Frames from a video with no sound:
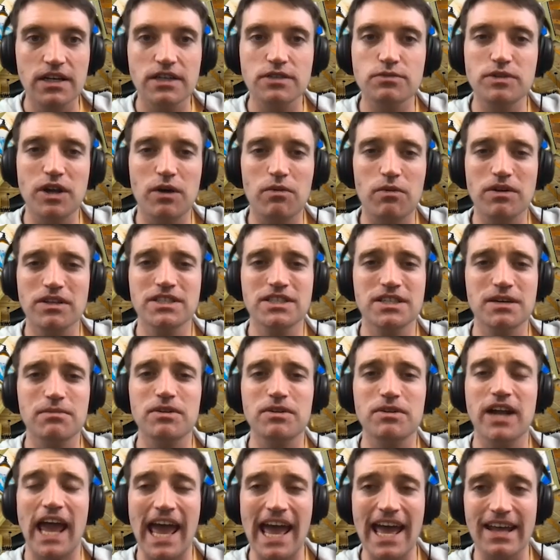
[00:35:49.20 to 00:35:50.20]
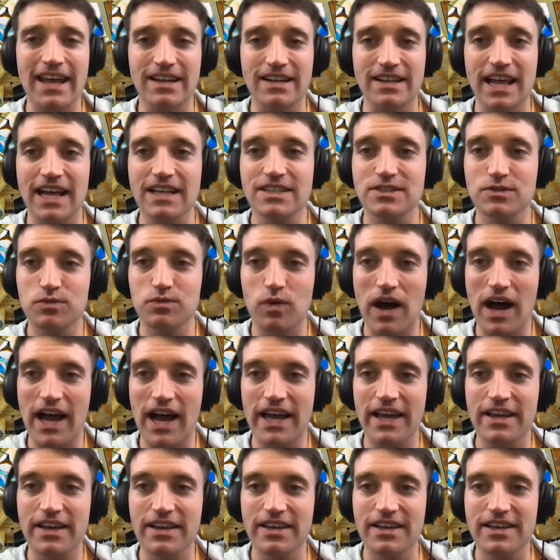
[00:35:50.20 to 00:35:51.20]
cause we don't want summer to end. That's
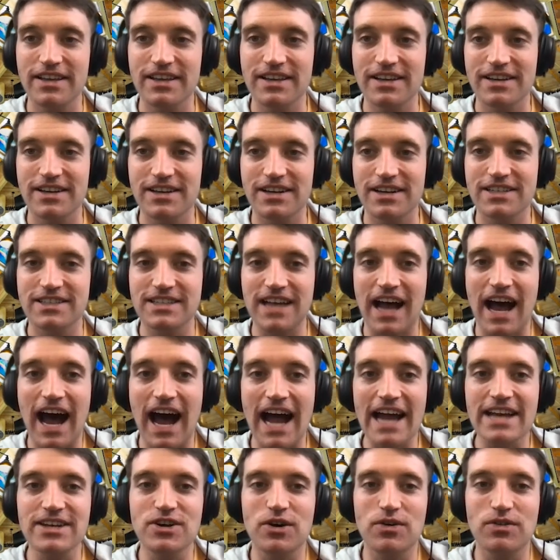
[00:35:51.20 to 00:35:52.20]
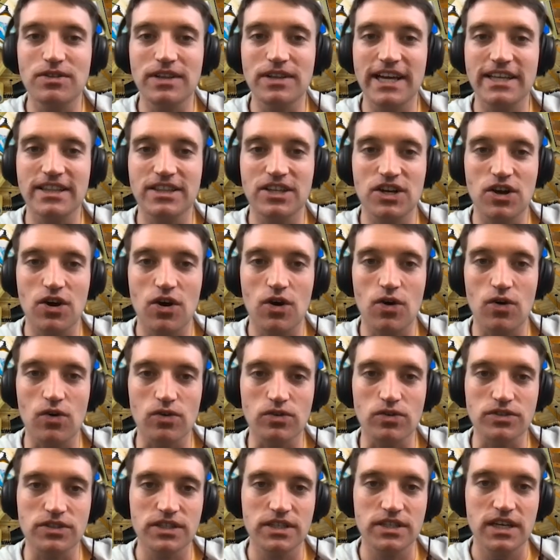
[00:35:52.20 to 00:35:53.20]
why. Cause I don't like the
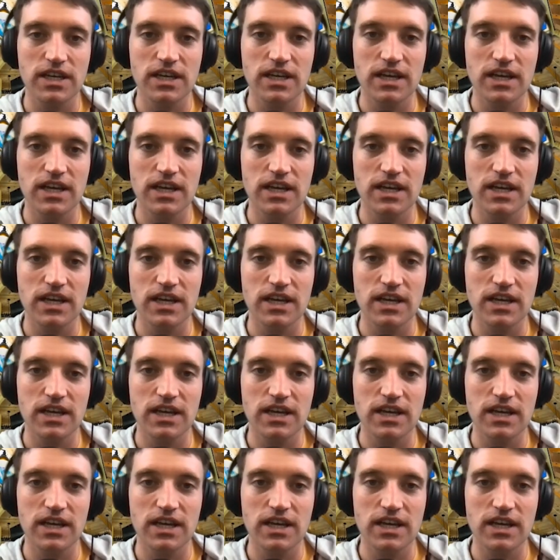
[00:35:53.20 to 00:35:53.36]
cold.